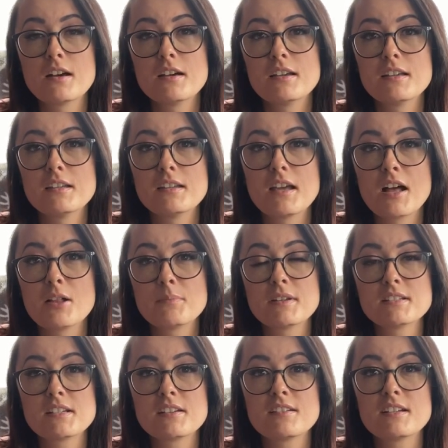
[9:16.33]
in
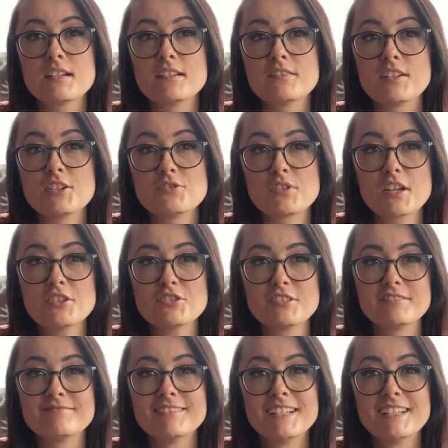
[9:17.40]
elementary education.